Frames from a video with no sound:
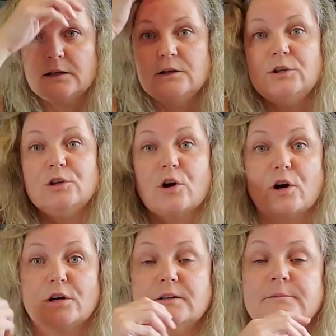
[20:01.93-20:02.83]

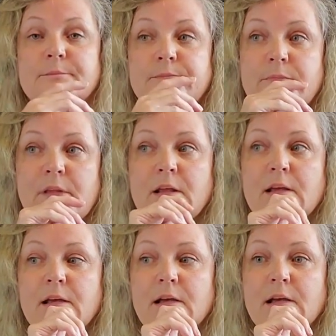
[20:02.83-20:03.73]
yarn
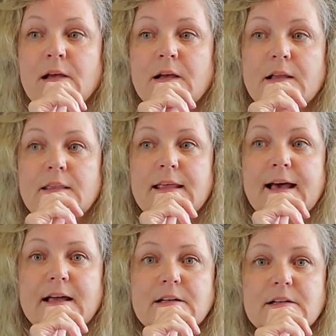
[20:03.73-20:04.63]

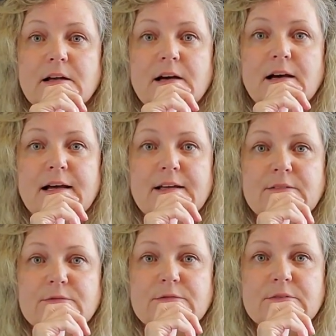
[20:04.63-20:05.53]
that I've
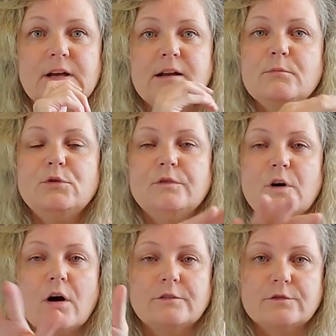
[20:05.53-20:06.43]
kind of moved
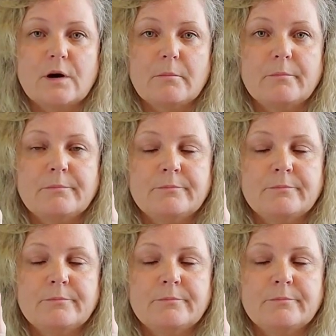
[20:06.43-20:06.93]
on from.